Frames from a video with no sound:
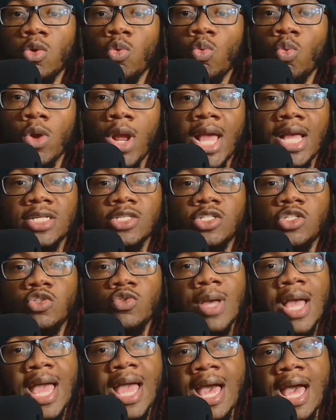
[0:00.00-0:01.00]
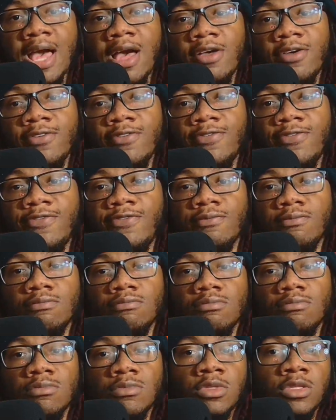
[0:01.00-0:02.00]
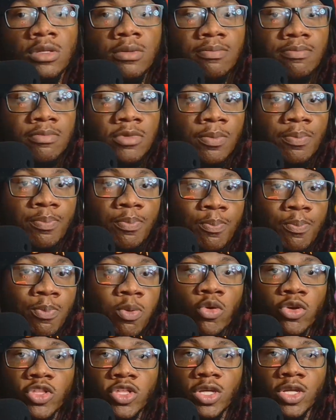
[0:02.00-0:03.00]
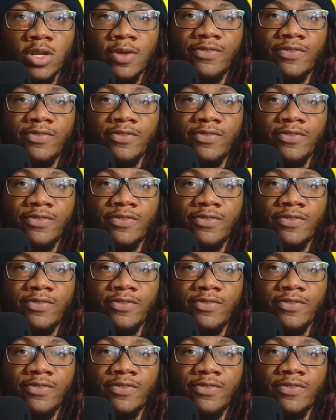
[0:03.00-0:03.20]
Whereas you have the portion of,